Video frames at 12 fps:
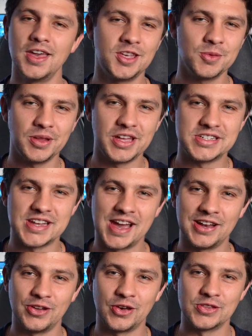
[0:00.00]
Incomplete
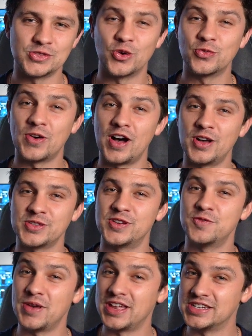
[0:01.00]
downloads or files
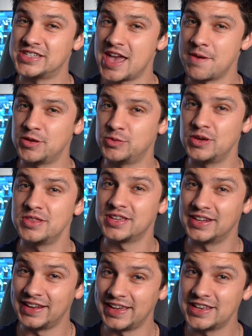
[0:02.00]
that have been tampered with
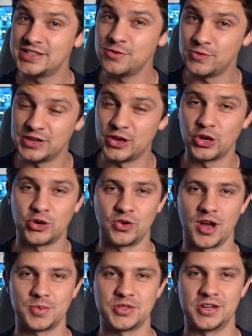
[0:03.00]
can lead to video
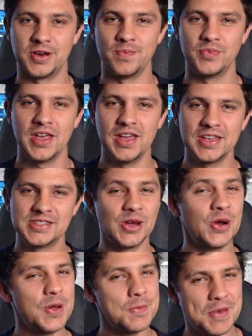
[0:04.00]
corruption.
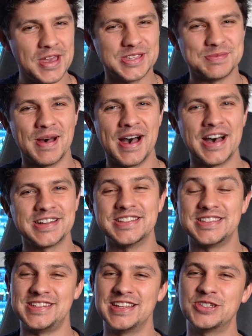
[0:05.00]
So be smart
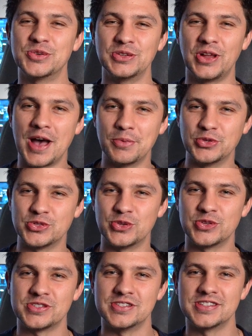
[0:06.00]
and stick to reliable
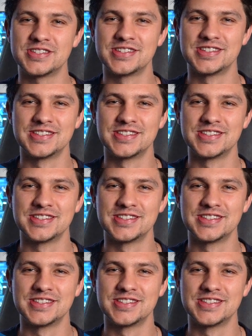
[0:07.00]
sources.